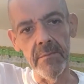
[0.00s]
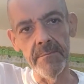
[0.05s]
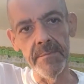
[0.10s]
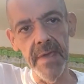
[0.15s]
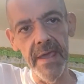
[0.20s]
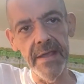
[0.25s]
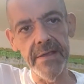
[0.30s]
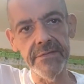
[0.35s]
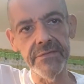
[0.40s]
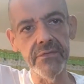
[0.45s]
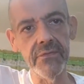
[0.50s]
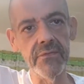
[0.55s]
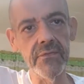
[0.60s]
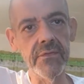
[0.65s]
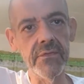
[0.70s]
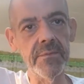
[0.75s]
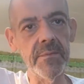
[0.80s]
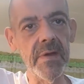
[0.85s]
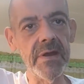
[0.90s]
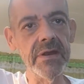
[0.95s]
Back to
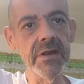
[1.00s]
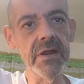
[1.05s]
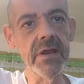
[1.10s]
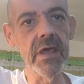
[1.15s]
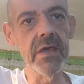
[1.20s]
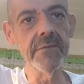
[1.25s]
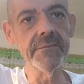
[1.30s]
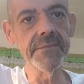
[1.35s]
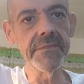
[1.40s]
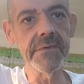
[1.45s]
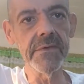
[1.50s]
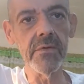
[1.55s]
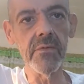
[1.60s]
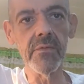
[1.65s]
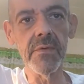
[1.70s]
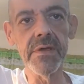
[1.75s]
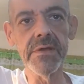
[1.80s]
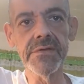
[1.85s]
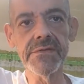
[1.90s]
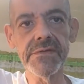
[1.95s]
Manila,
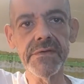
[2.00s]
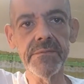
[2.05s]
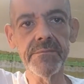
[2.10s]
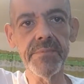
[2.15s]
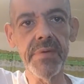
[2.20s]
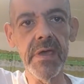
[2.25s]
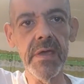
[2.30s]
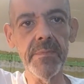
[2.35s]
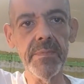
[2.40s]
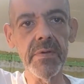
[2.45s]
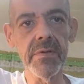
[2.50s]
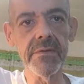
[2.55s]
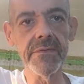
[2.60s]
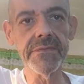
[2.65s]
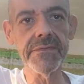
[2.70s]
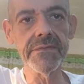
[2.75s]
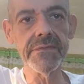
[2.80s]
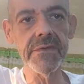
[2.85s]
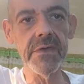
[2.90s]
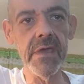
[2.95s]
arranging
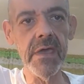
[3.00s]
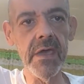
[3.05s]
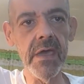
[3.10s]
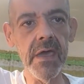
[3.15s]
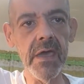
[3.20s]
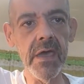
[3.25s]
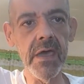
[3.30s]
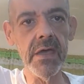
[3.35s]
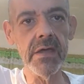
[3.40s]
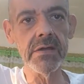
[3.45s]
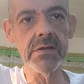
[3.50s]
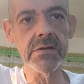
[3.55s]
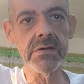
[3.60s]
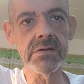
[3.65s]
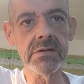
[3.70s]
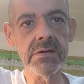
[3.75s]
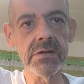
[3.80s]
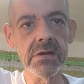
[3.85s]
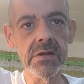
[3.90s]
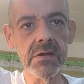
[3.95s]
papers,
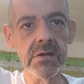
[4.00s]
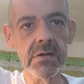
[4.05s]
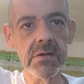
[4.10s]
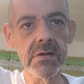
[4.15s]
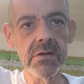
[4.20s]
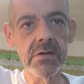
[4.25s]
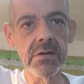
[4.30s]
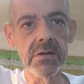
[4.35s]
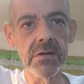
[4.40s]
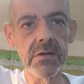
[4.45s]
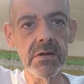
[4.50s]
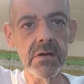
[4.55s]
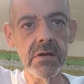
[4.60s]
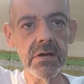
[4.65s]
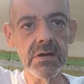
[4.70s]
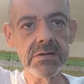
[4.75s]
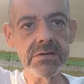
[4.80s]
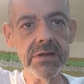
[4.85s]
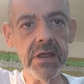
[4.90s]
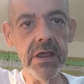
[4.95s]
and
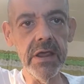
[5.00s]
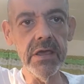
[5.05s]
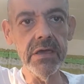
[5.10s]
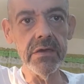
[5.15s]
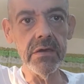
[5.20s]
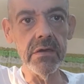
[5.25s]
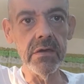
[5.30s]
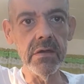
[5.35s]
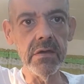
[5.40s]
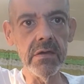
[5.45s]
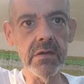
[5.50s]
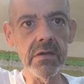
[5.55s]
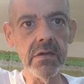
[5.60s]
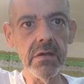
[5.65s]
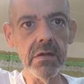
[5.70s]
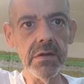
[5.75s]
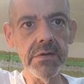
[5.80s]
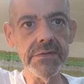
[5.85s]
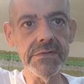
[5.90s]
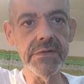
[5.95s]
take
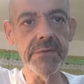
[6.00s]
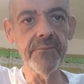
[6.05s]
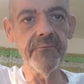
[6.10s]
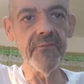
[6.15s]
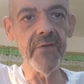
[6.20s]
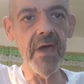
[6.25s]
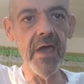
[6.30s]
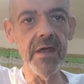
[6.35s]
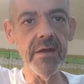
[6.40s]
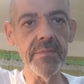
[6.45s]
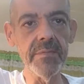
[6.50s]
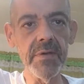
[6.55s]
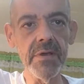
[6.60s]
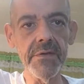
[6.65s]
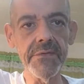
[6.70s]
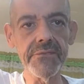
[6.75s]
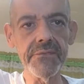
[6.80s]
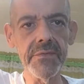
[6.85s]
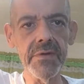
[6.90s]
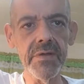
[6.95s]
a cheap flight,
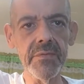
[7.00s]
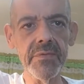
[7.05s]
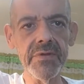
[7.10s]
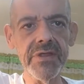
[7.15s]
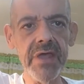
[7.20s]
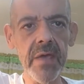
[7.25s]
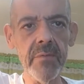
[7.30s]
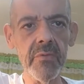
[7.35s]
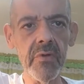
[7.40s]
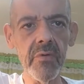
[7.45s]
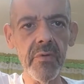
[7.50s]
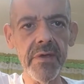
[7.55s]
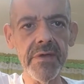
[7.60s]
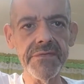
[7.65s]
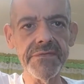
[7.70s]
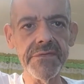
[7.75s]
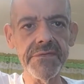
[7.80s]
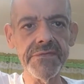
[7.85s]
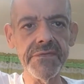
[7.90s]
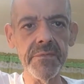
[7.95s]
because really with
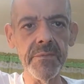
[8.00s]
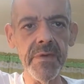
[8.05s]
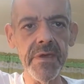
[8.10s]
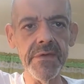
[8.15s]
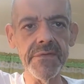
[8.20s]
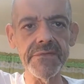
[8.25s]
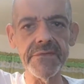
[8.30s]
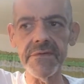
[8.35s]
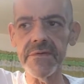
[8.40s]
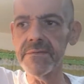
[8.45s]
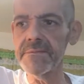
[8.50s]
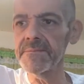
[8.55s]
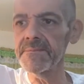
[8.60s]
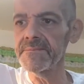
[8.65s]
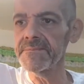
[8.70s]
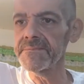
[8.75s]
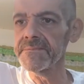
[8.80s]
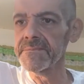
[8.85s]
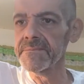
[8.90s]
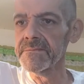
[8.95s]
Emirates, it's
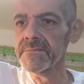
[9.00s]
amazing.